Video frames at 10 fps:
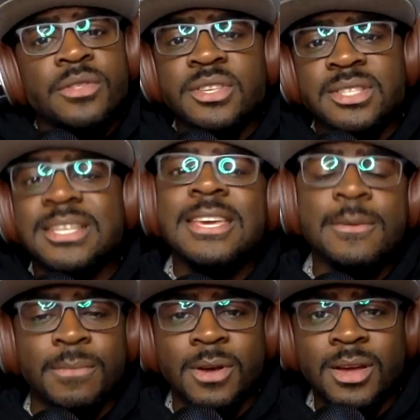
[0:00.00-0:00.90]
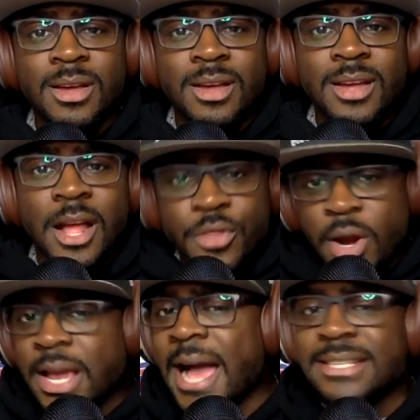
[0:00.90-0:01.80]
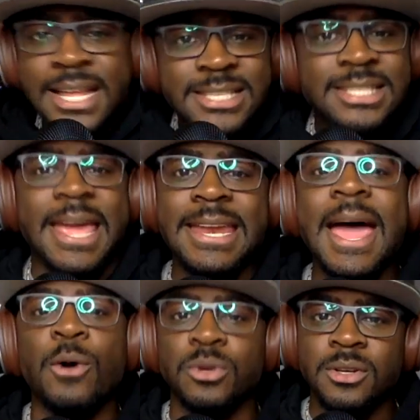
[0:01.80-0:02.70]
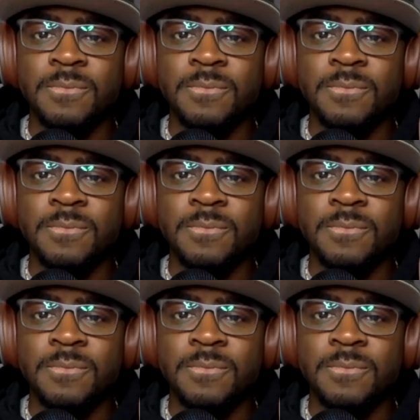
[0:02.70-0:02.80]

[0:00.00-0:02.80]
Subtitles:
on this team. There are guys that stand out.